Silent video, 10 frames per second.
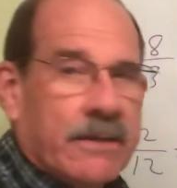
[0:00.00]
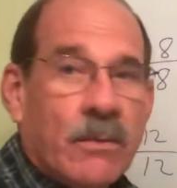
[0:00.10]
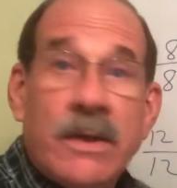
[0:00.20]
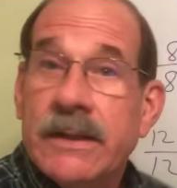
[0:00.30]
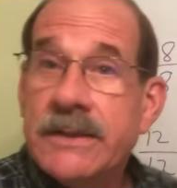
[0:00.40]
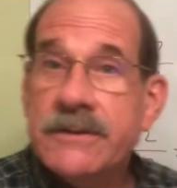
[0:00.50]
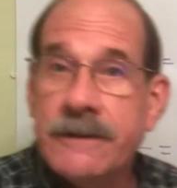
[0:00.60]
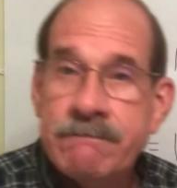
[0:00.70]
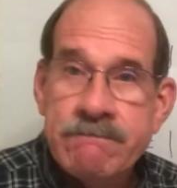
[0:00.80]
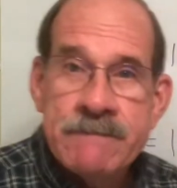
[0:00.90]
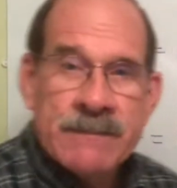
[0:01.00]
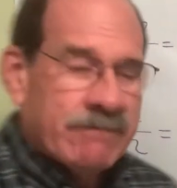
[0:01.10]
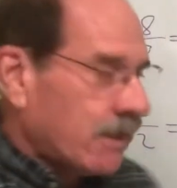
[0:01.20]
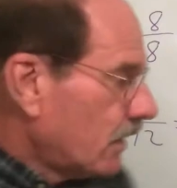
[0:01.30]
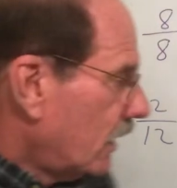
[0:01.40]
Well, let's see.
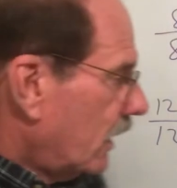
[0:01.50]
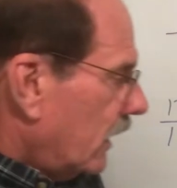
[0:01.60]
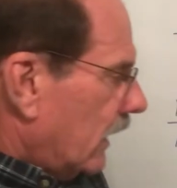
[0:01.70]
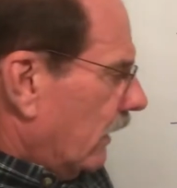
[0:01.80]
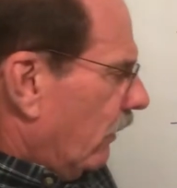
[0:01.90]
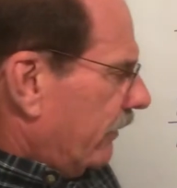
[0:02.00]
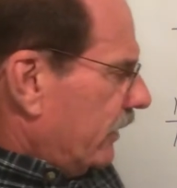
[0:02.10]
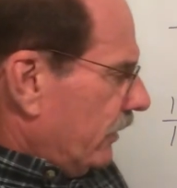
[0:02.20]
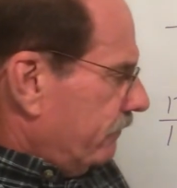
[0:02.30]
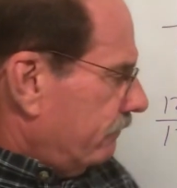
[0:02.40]
What do I do?